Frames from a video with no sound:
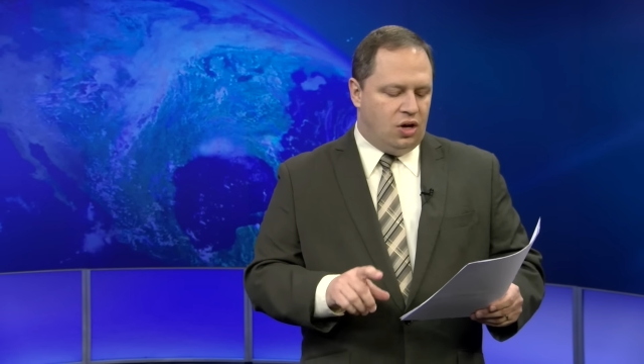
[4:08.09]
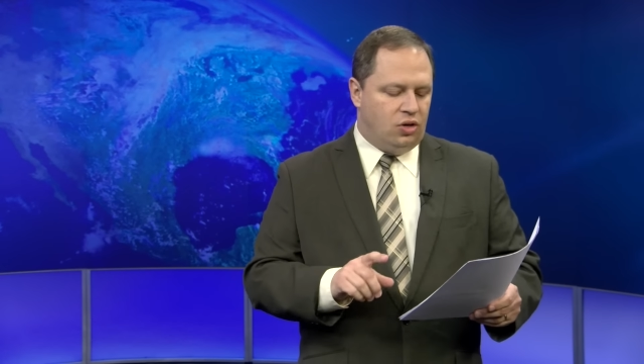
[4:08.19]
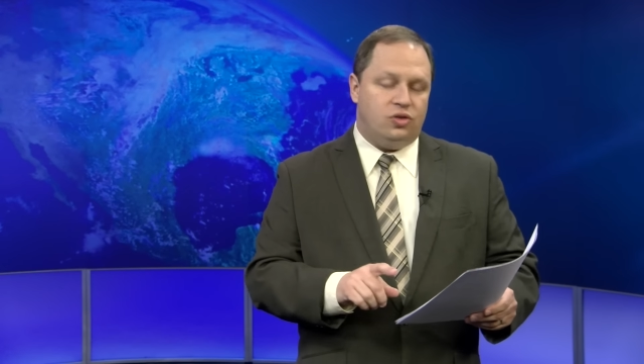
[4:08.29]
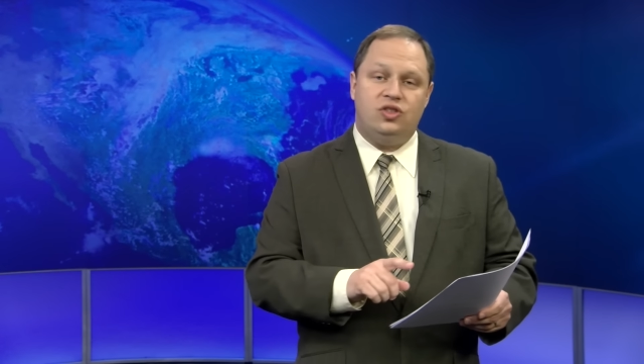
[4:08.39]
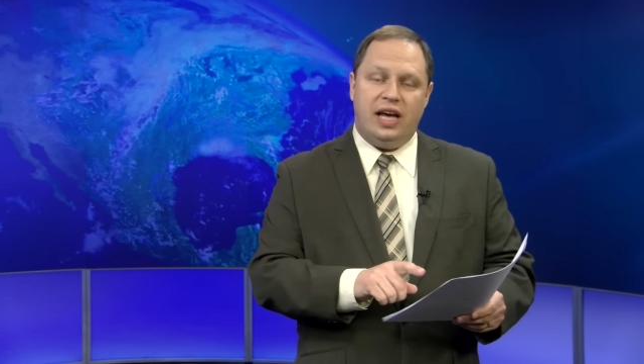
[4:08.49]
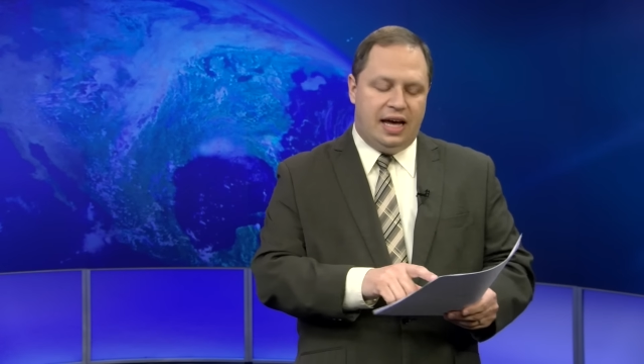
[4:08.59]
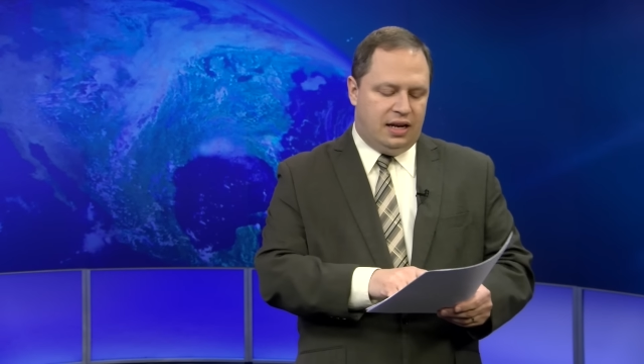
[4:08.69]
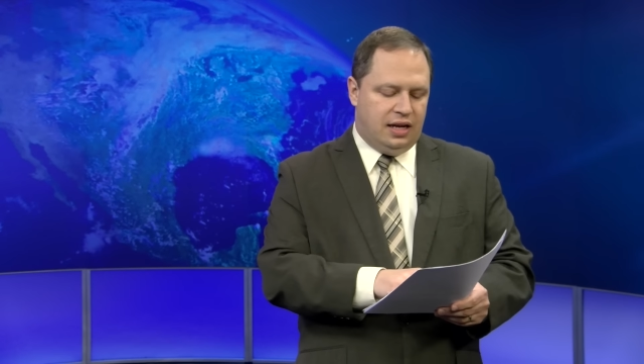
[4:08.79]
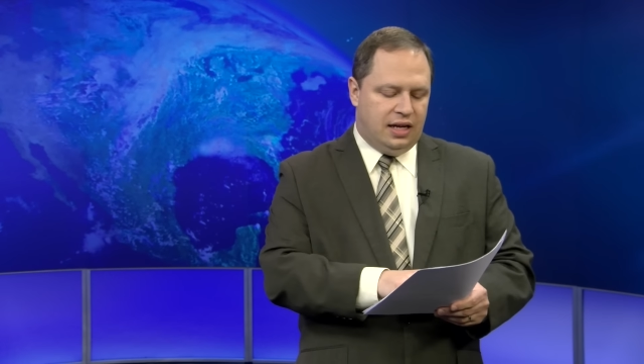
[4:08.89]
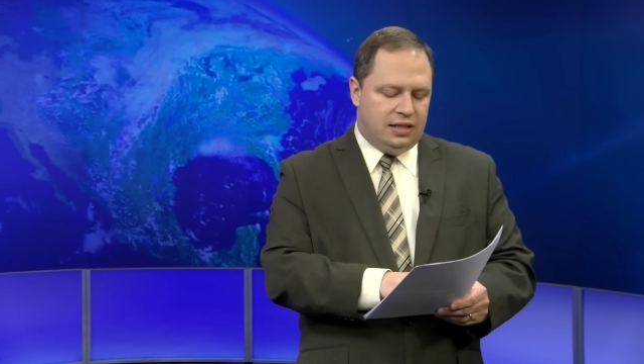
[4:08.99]
who
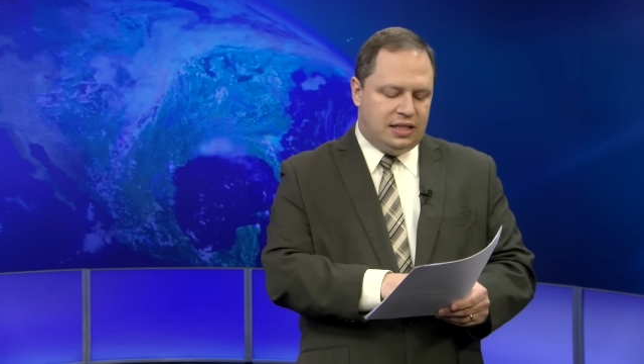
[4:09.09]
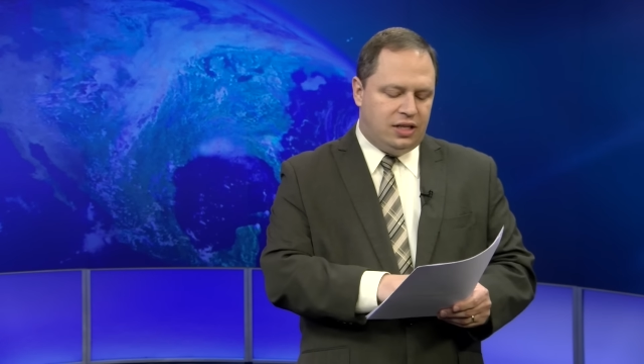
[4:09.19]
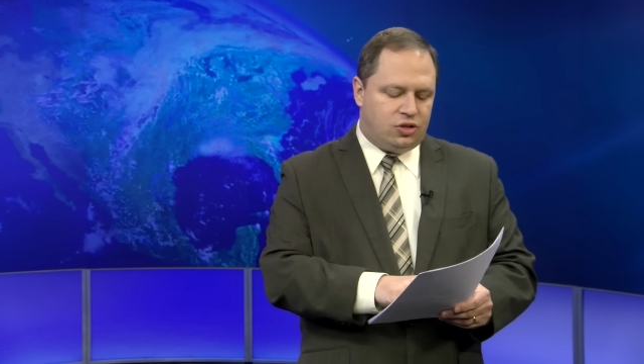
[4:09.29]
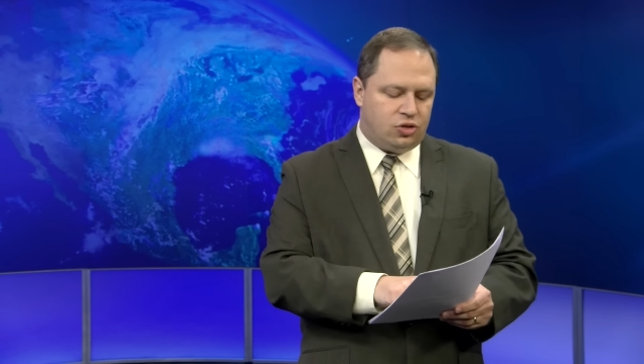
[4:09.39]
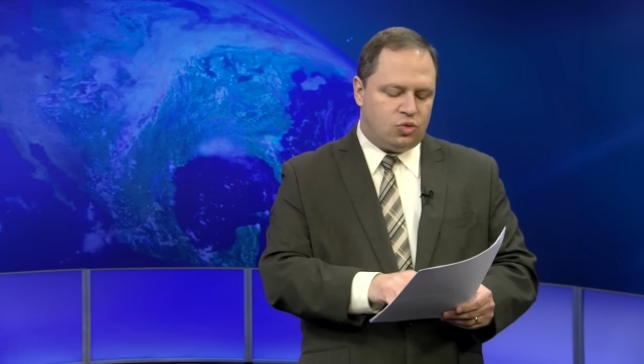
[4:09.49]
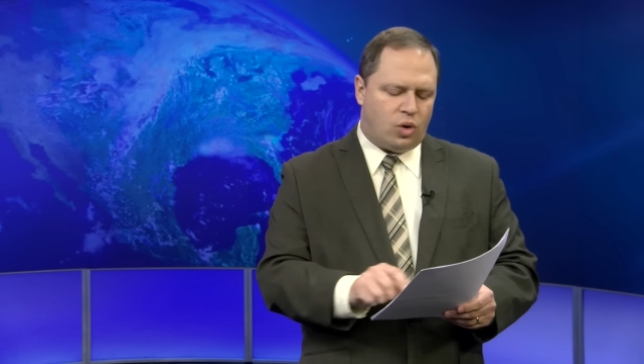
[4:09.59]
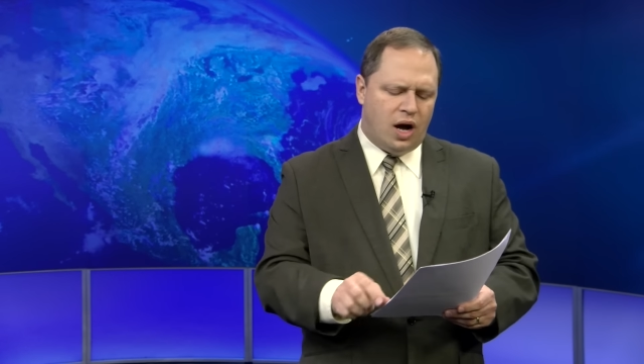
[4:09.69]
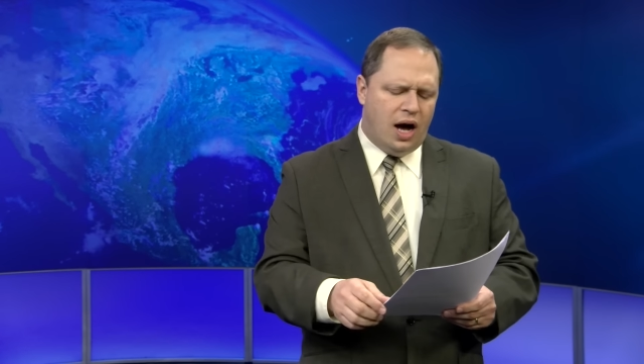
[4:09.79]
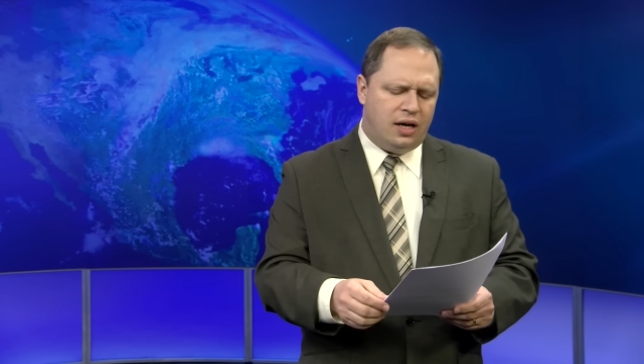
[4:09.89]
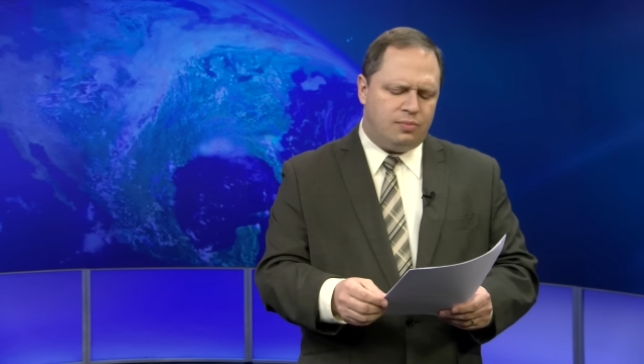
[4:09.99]
said teachers
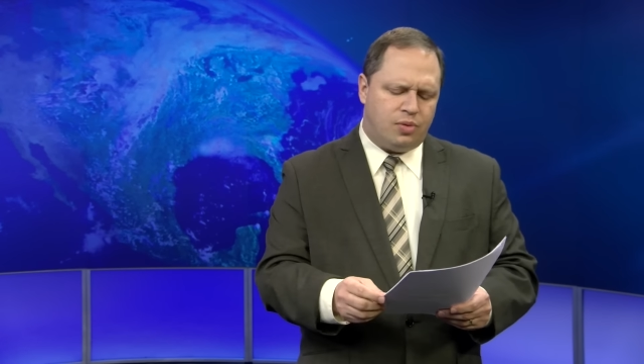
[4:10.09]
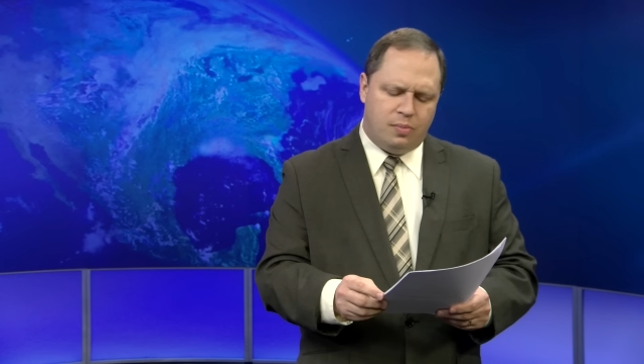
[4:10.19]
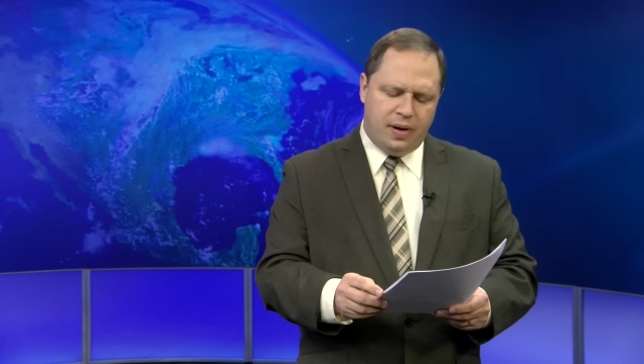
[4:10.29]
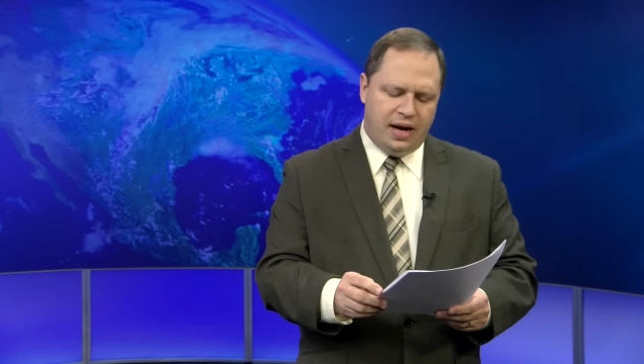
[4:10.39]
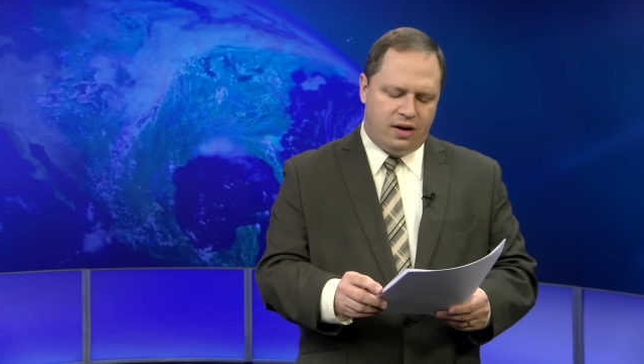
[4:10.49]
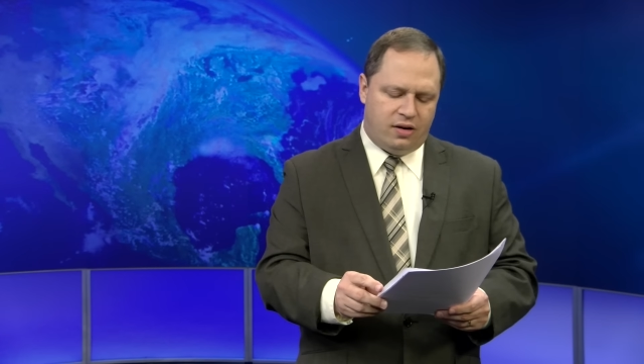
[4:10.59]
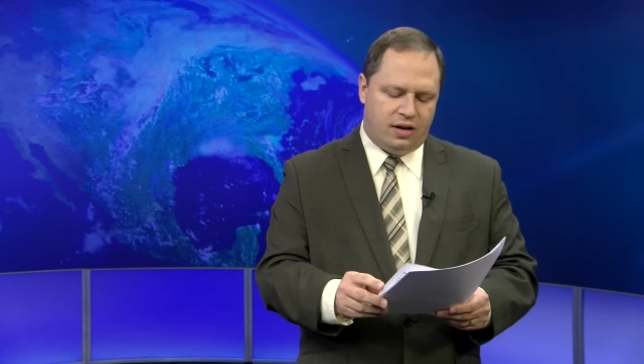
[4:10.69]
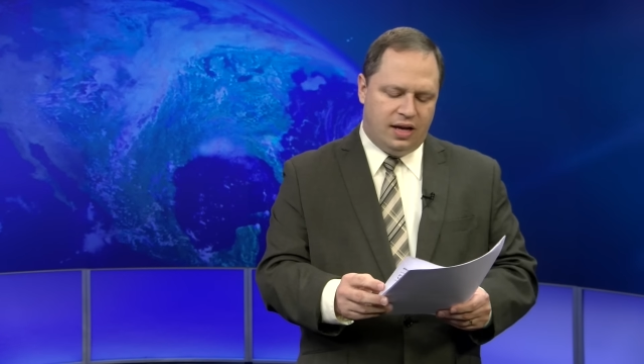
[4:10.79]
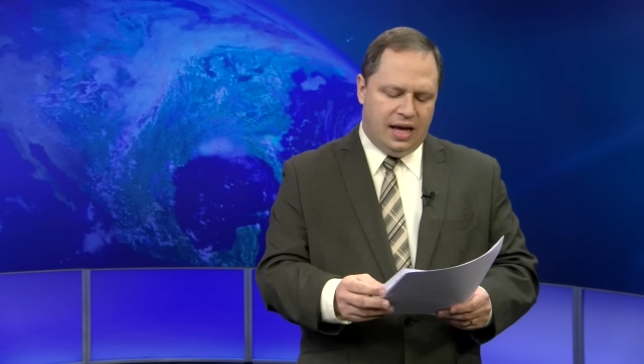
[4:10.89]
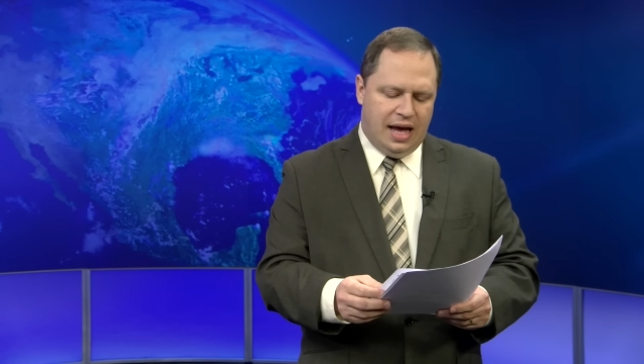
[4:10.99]
were unprepared